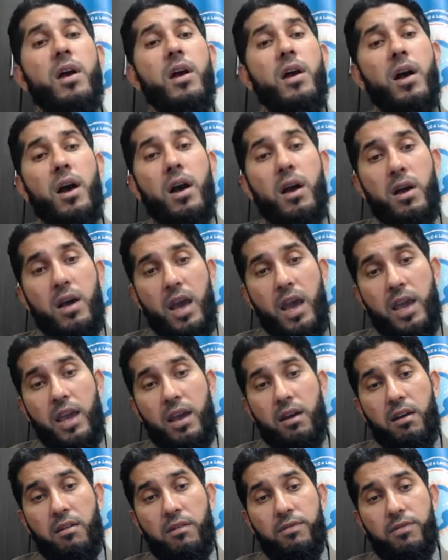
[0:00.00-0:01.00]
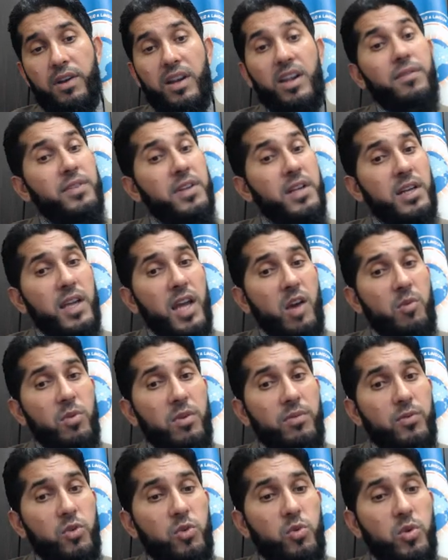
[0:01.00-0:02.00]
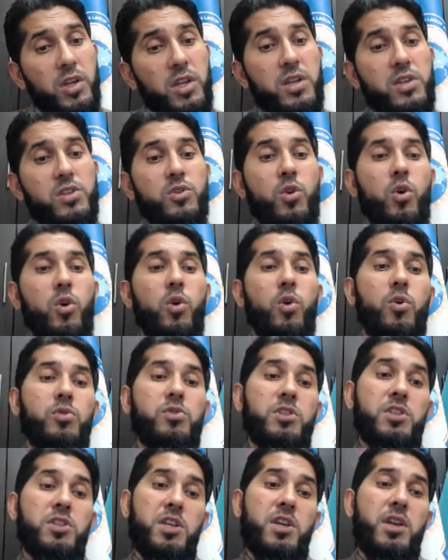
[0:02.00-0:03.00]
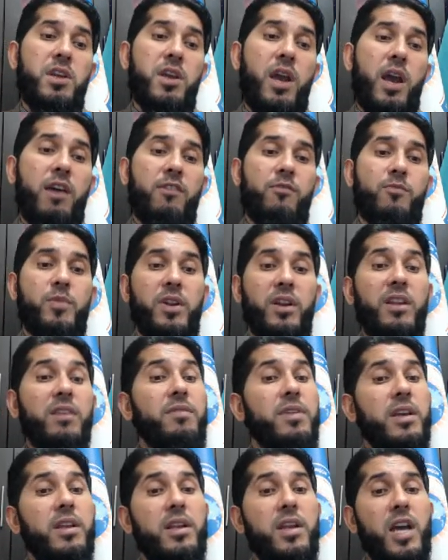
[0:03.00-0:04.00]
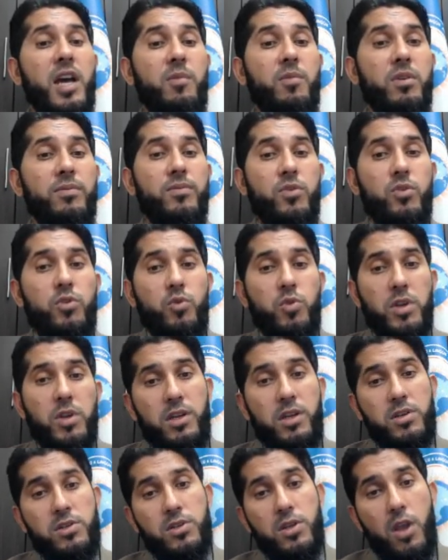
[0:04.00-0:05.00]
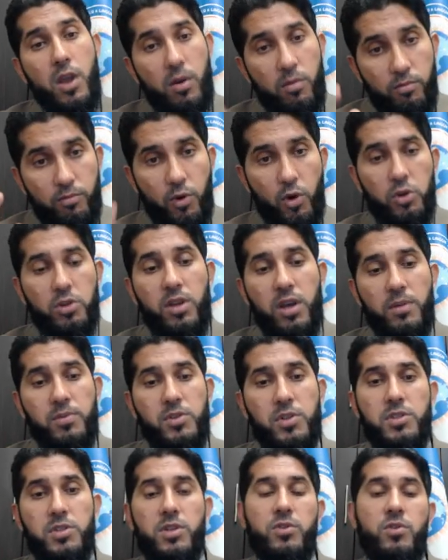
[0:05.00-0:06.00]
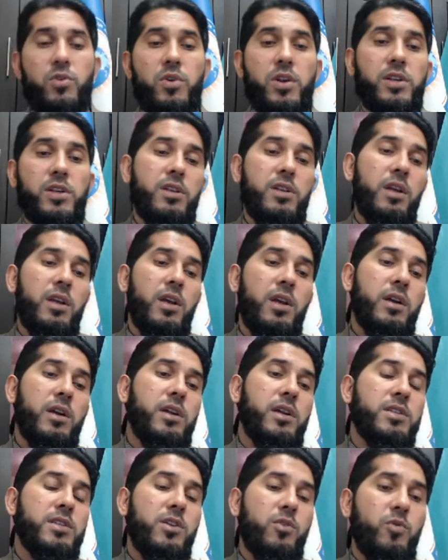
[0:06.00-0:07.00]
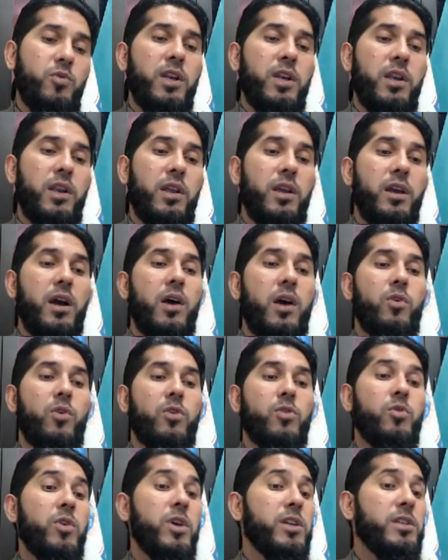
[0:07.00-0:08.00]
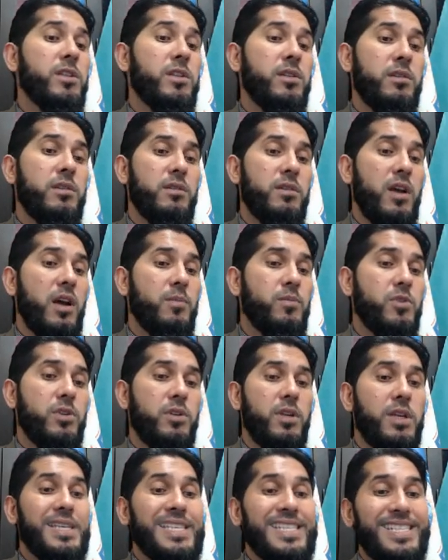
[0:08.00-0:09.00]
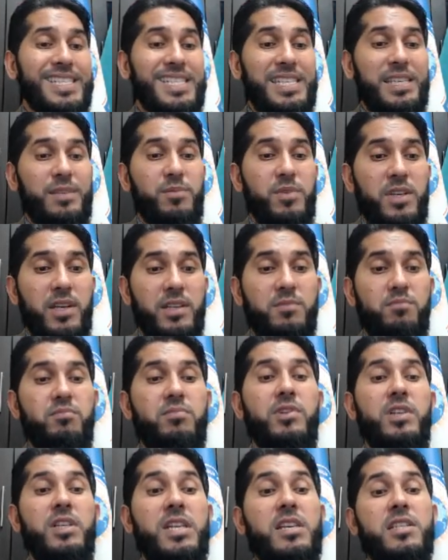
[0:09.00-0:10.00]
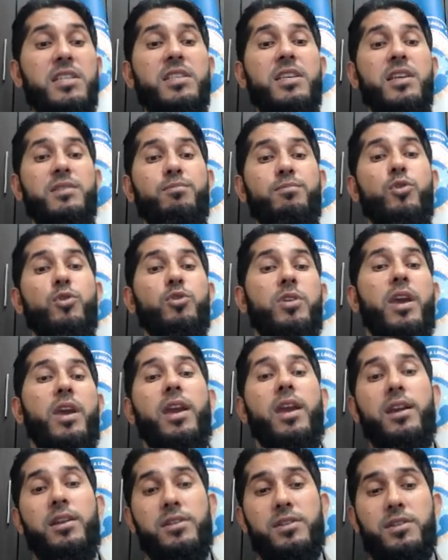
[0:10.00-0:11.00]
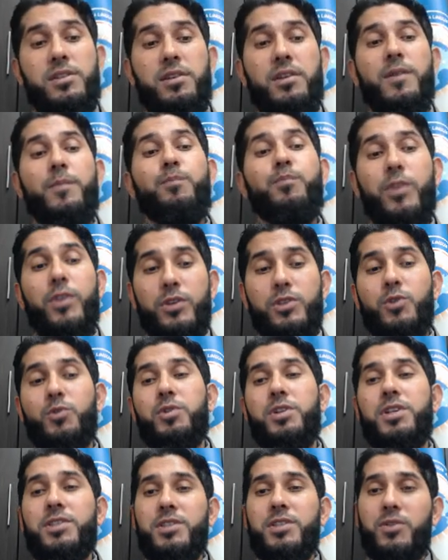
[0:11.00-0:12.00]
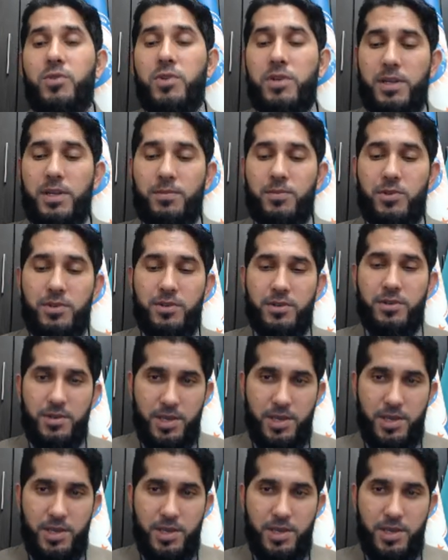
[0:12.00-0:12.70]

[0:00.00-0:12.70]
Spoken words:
I have lived in Kabul for 20 years, or C, I've been living in Kabul for 20 years. Both options are correct. Consequently, our correct option is D, because D says both A and C. So D is the correct option.